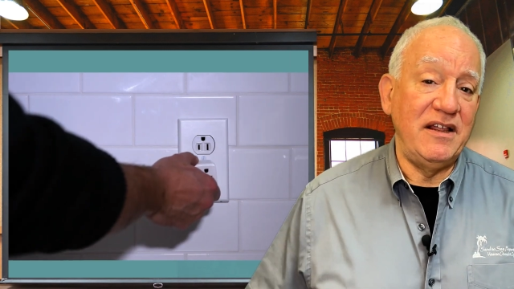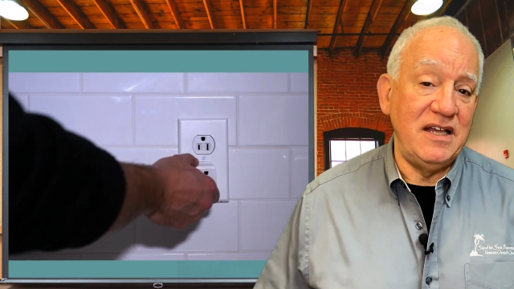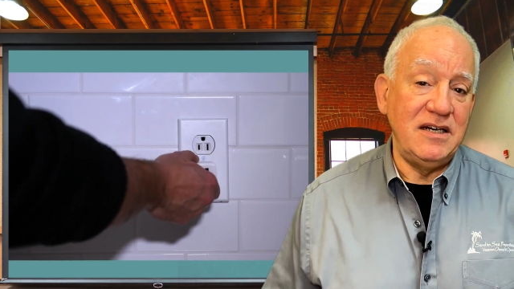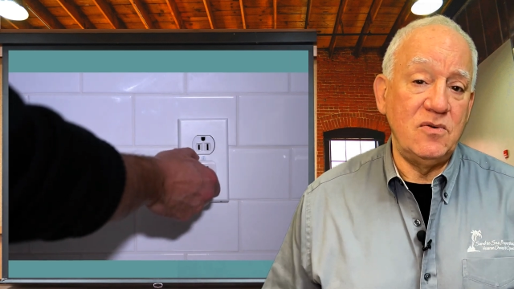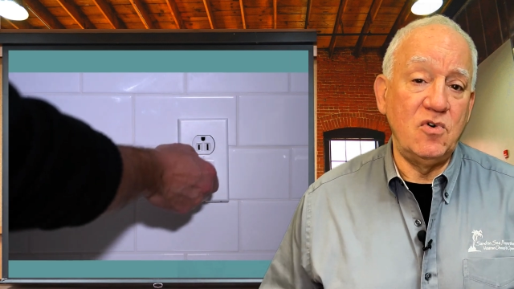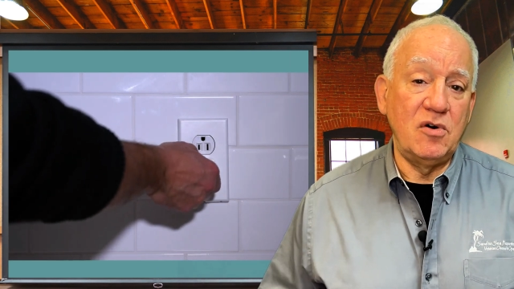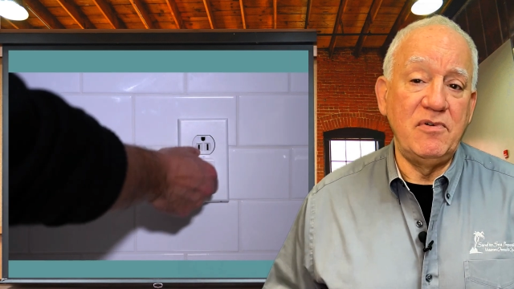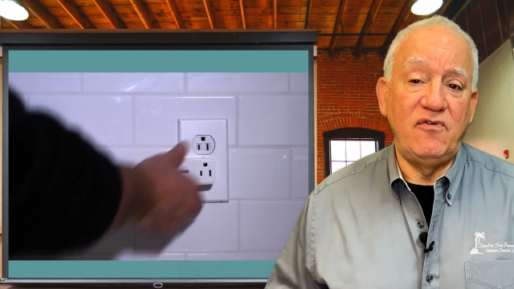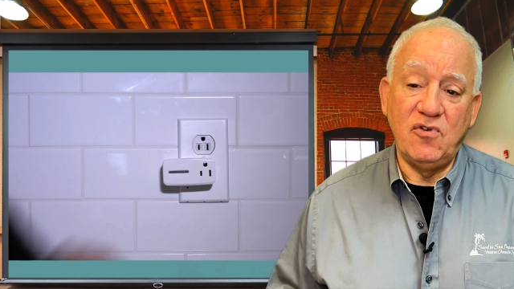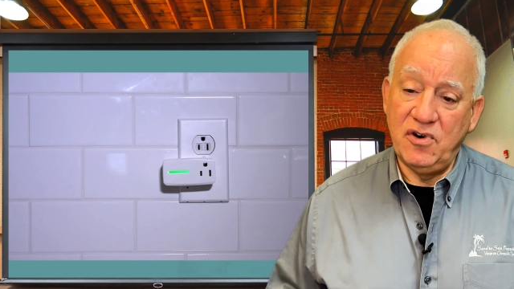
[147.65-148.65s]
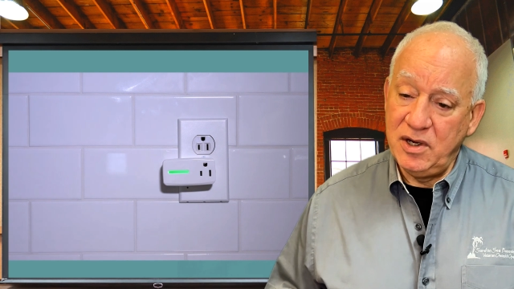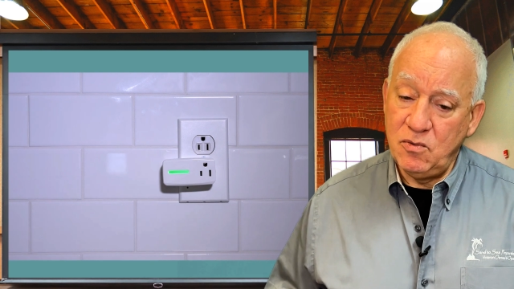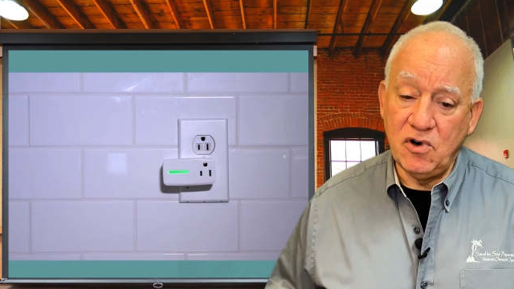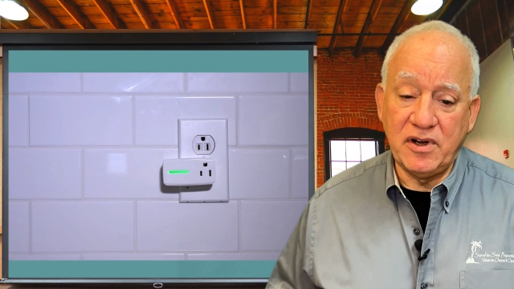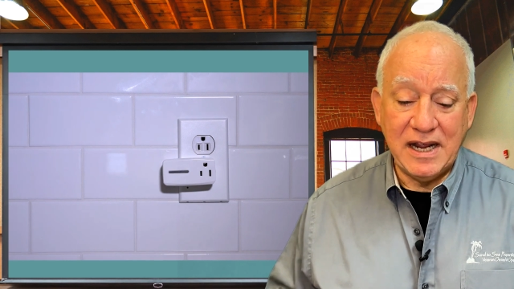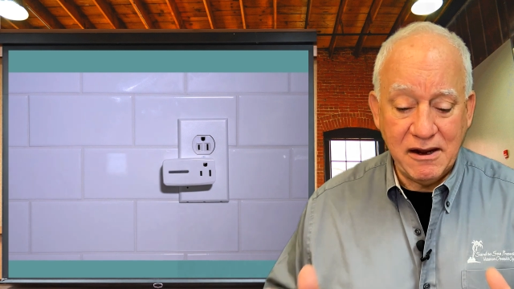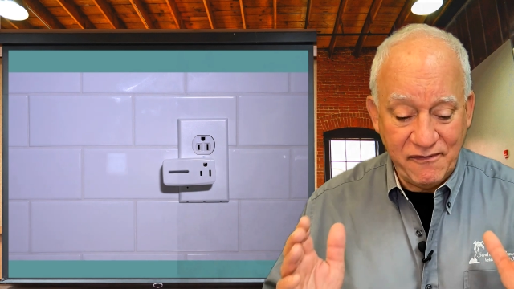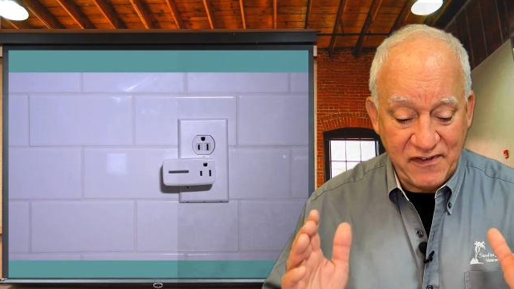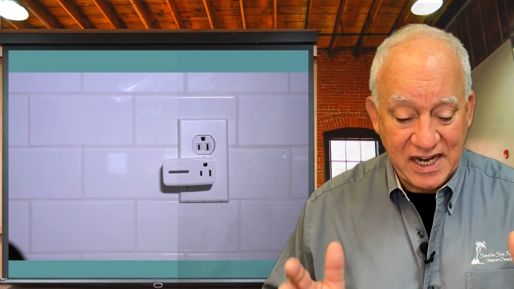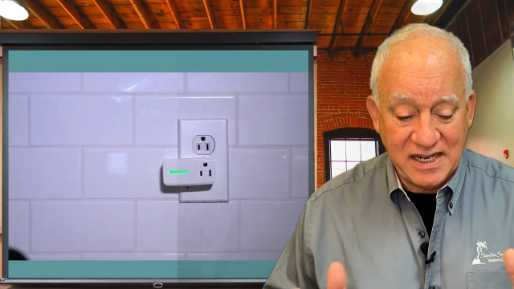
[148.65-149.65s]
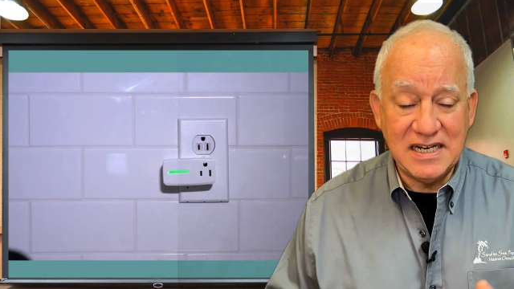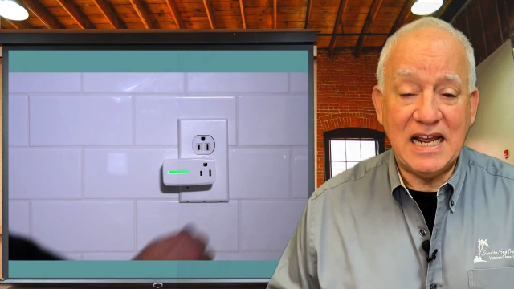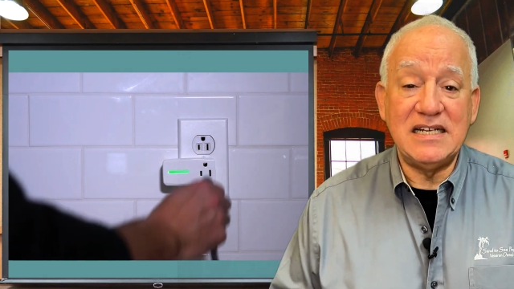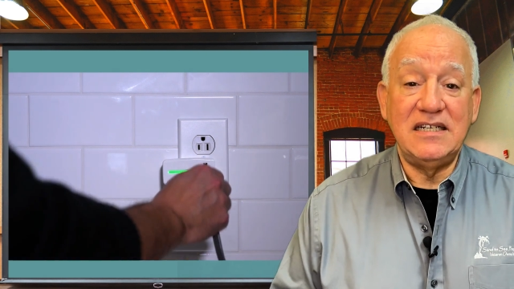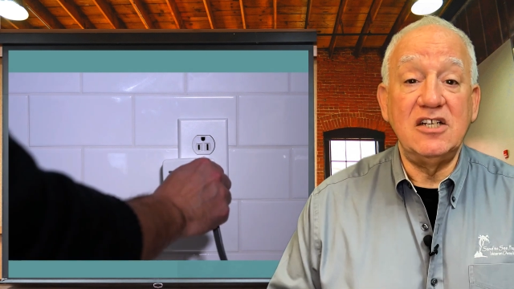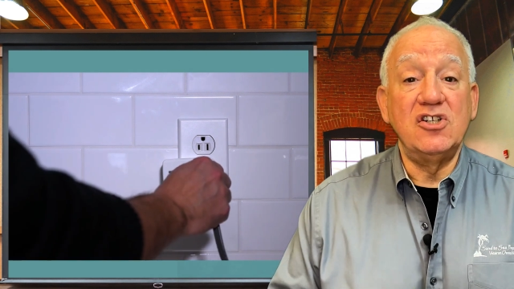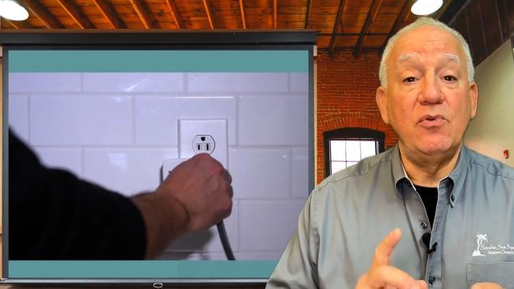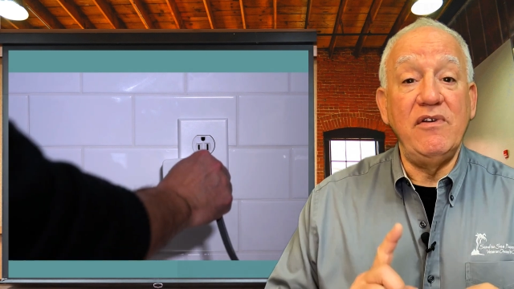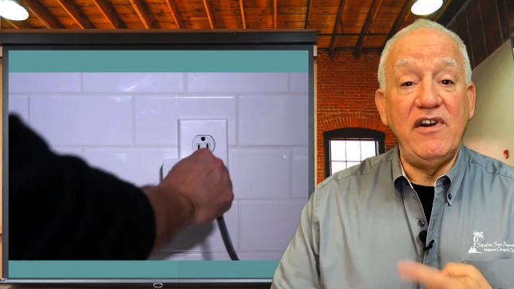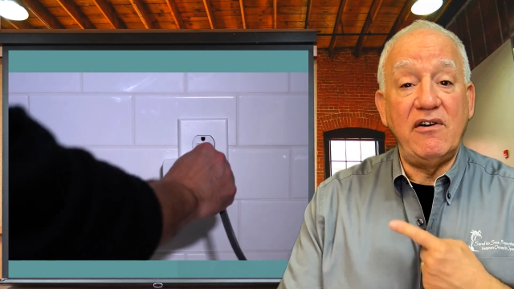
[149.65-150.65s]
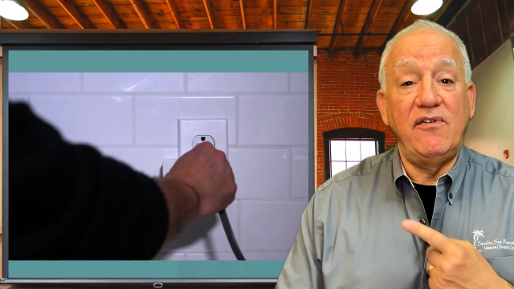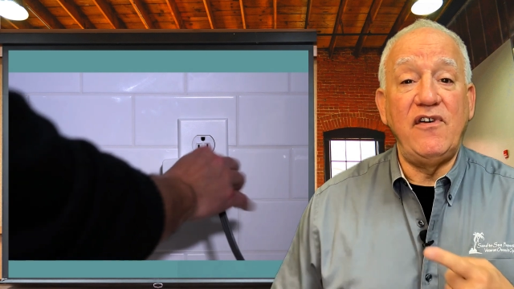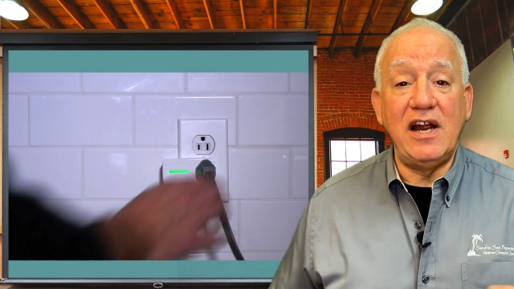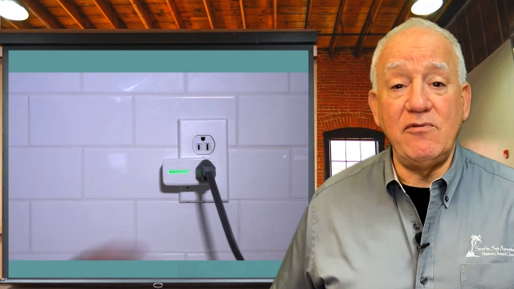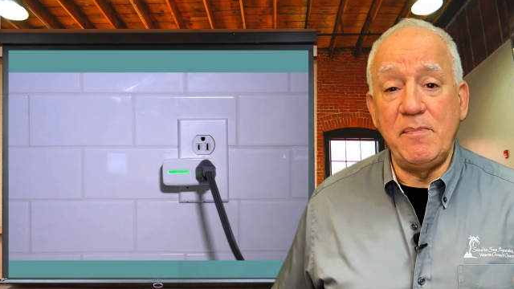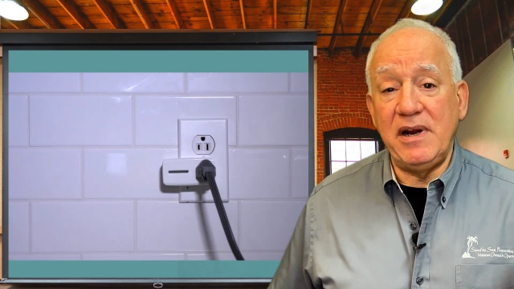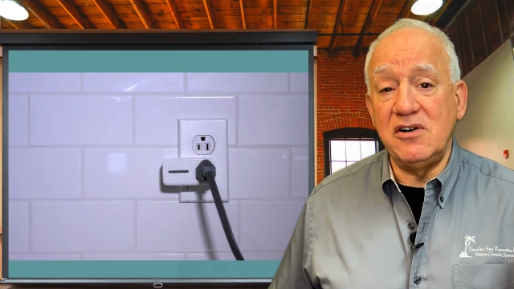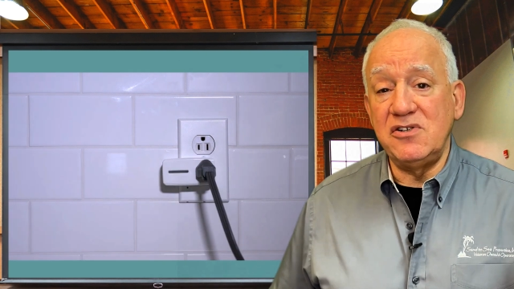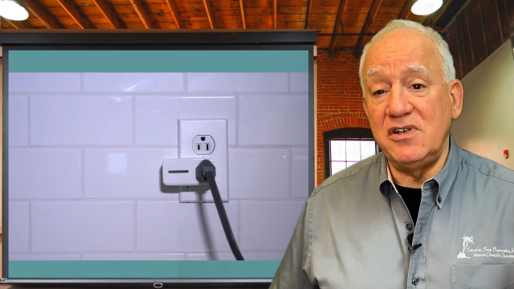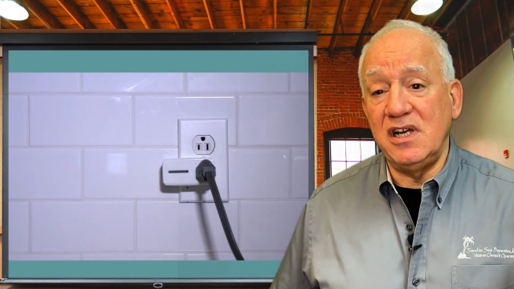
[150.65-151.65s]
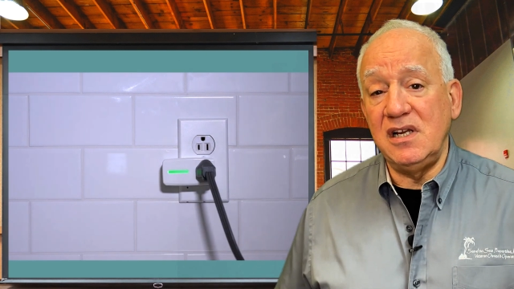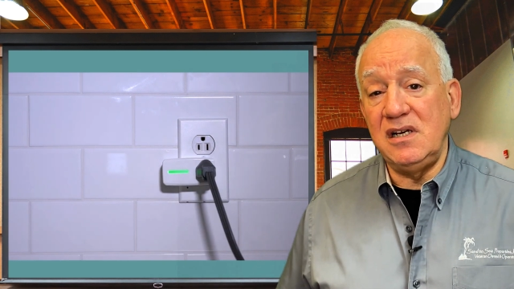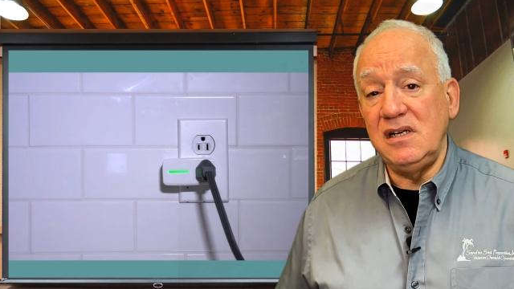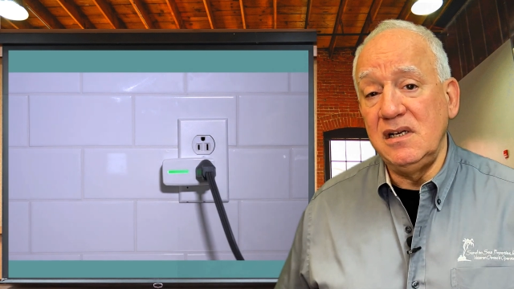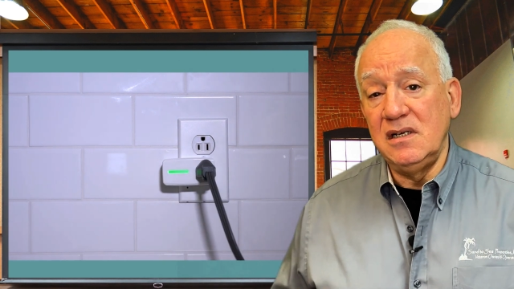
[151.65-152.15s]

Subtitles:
They didn't work before, they work now. Fantastic. So we verify repairs are done,